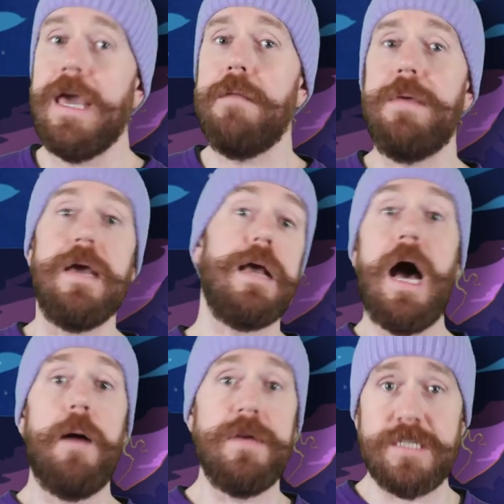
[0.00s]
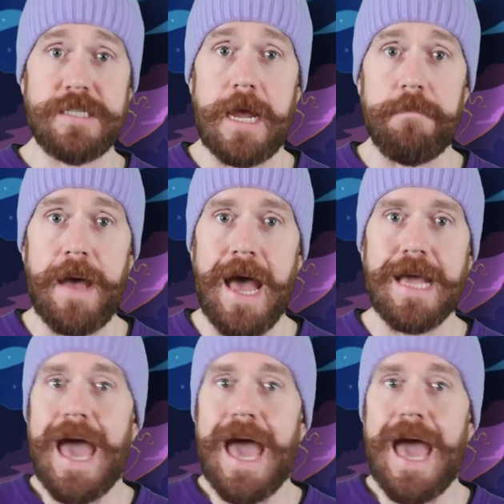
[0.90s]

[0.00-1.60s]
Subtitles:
can be a common setback,